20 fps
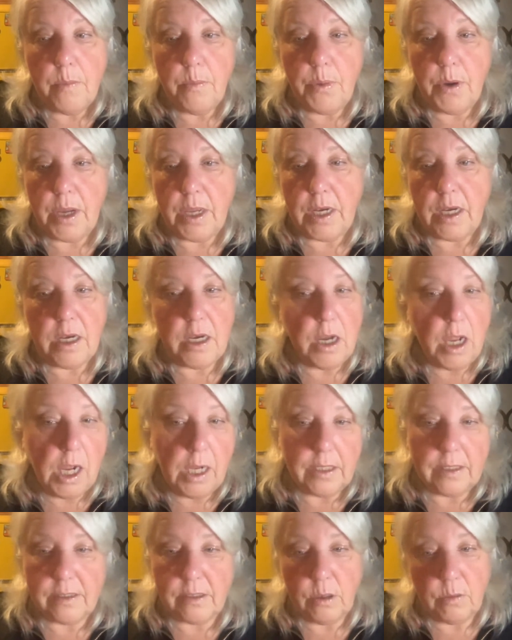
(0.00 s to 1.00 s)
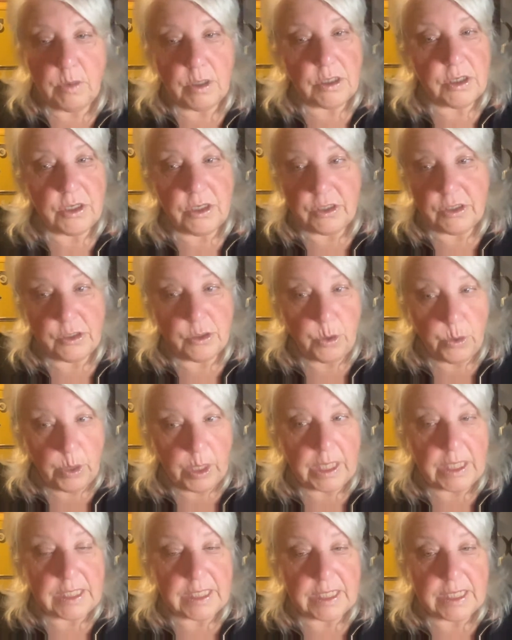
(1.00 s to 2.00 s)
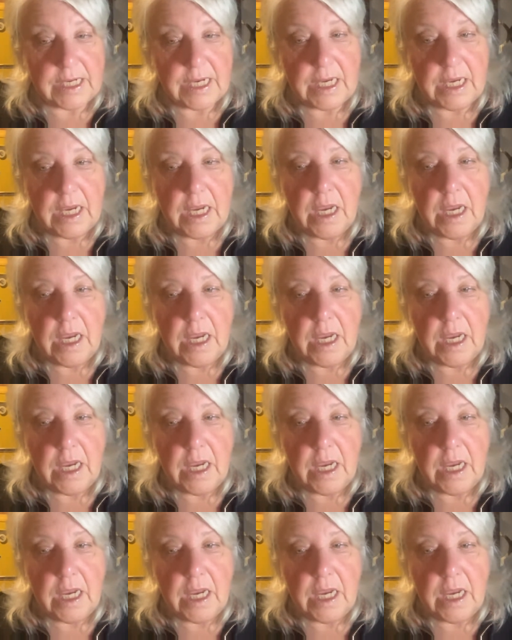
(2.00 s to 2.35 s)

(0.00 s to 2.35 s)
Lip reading: but not so much that it's crazy.